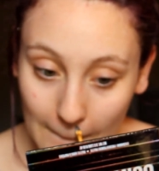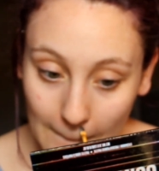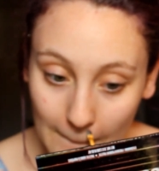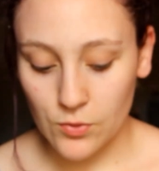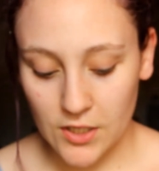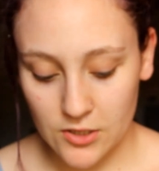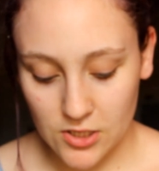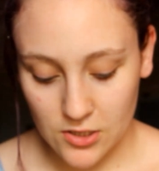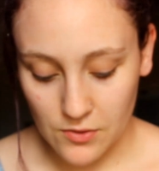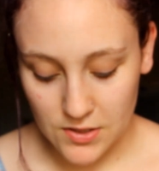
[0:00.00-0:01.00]
So we are
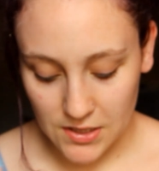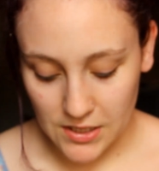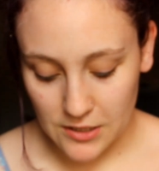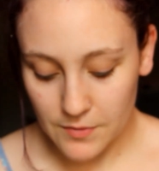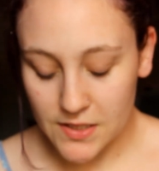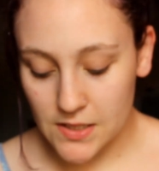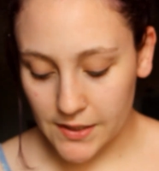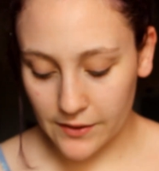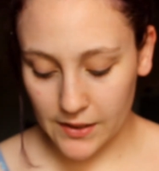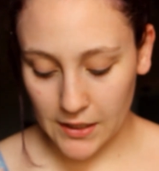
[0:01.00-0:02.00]
just going to keep
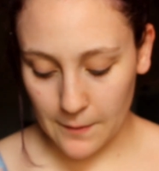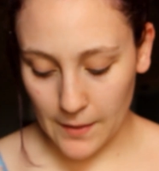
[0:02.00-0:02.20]
concealing and